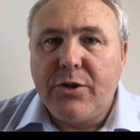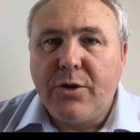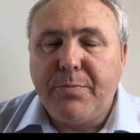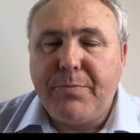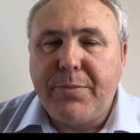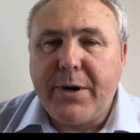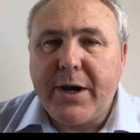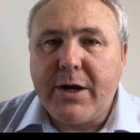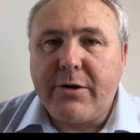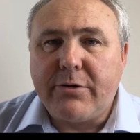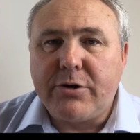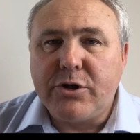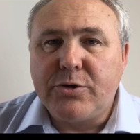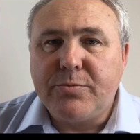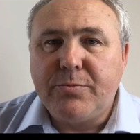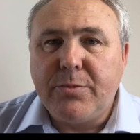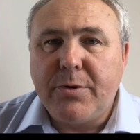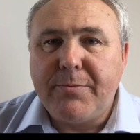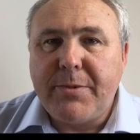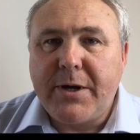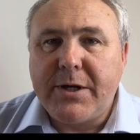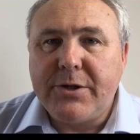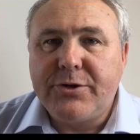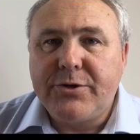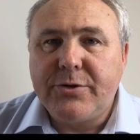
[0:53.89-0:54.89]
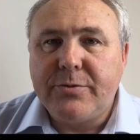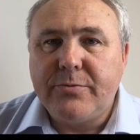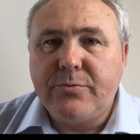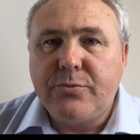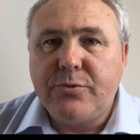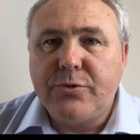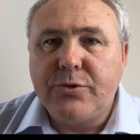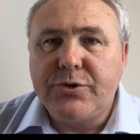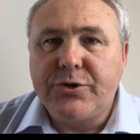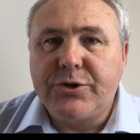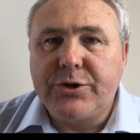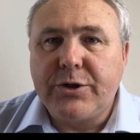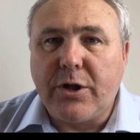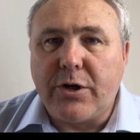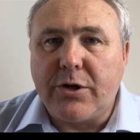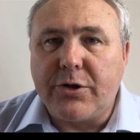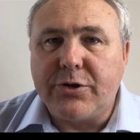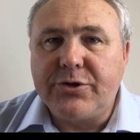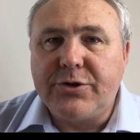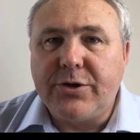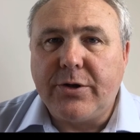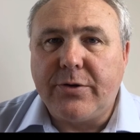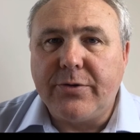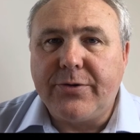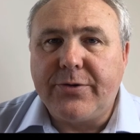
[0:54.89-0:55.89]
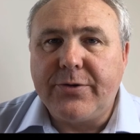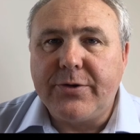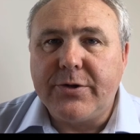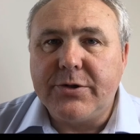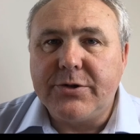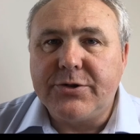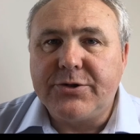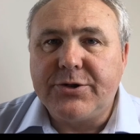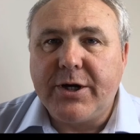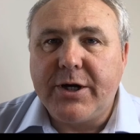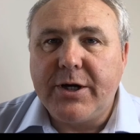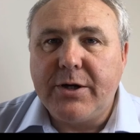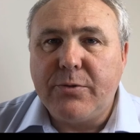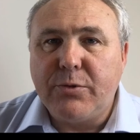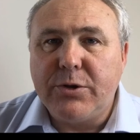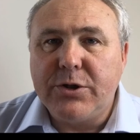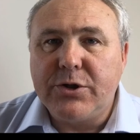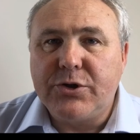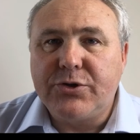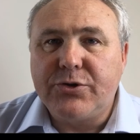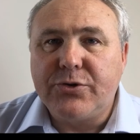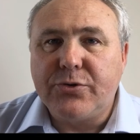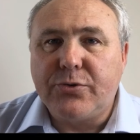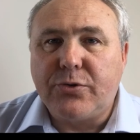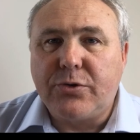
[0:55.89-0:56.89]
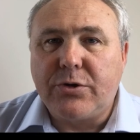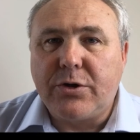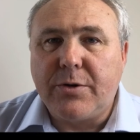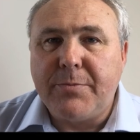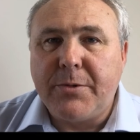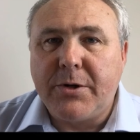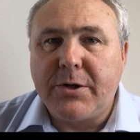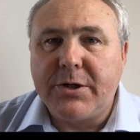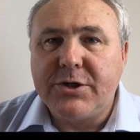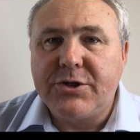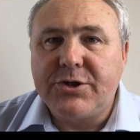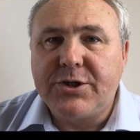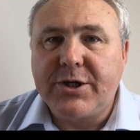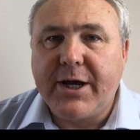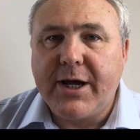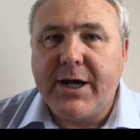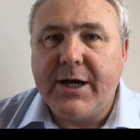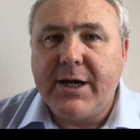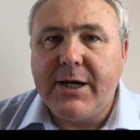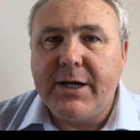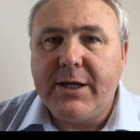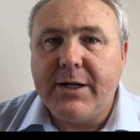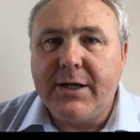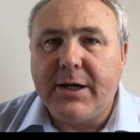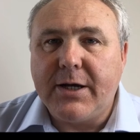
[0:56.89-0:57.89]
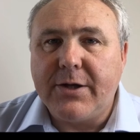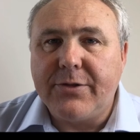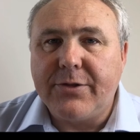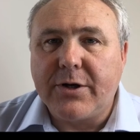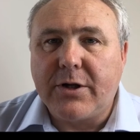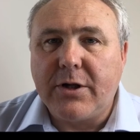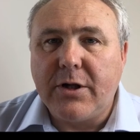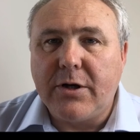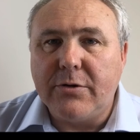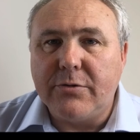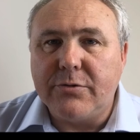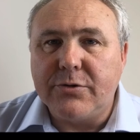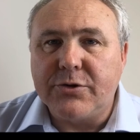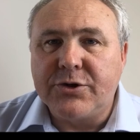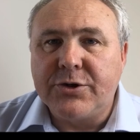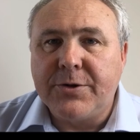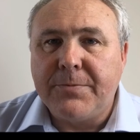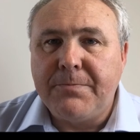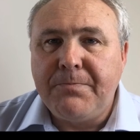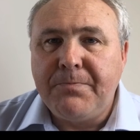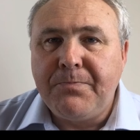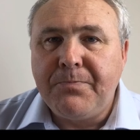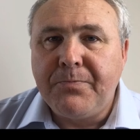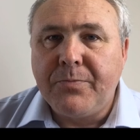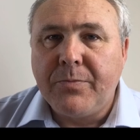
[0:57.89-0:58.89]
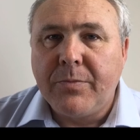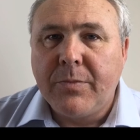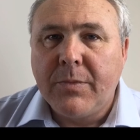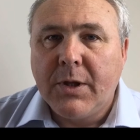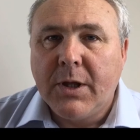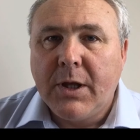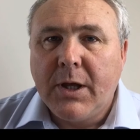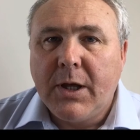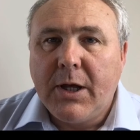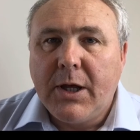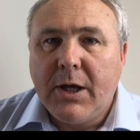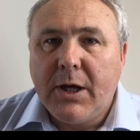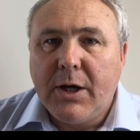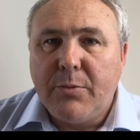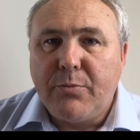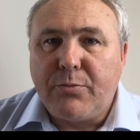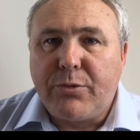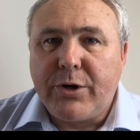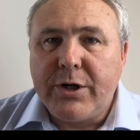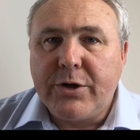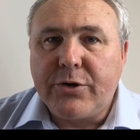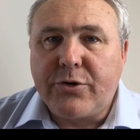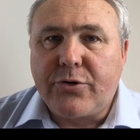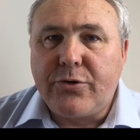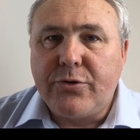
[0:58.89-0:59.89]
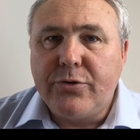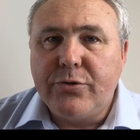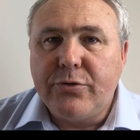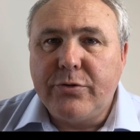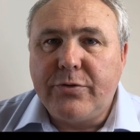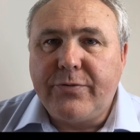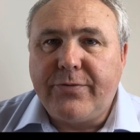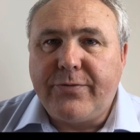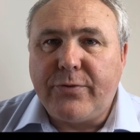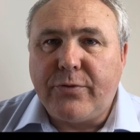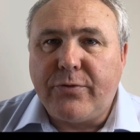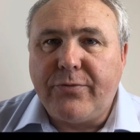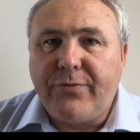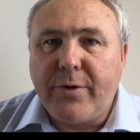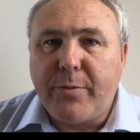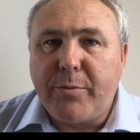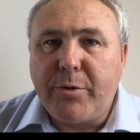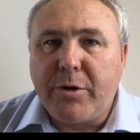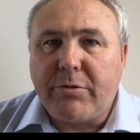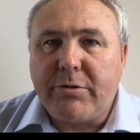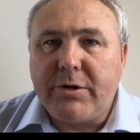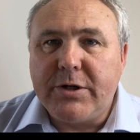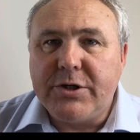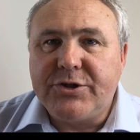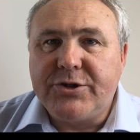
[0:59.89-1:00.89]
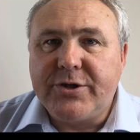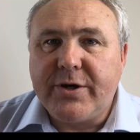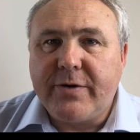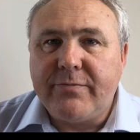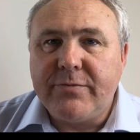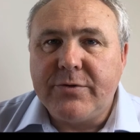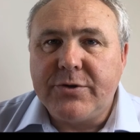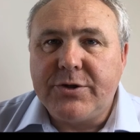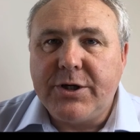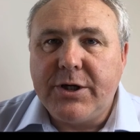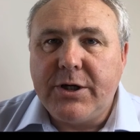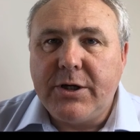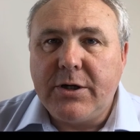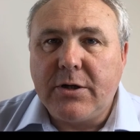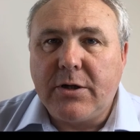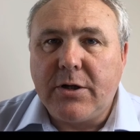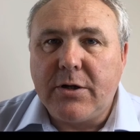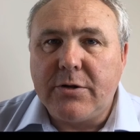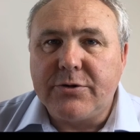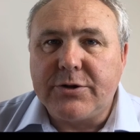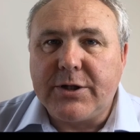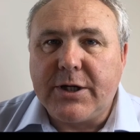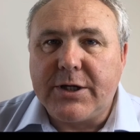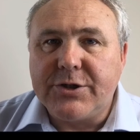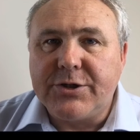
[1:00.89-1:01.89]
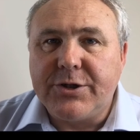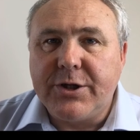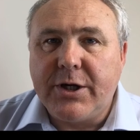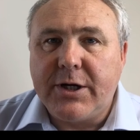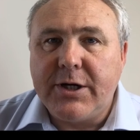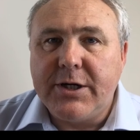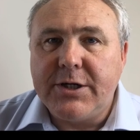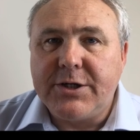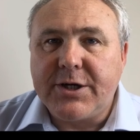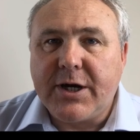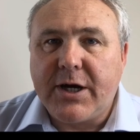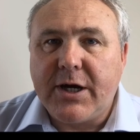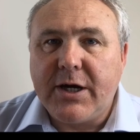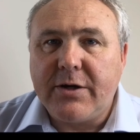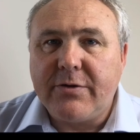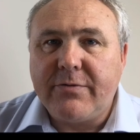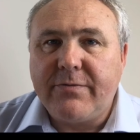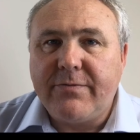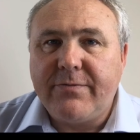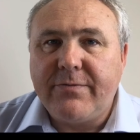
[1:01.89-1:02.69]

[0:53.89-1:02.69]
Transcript: The bearish momentum was lost on Thursday, which saw a modest gain at the close. Brent crude for February 17 closed last night at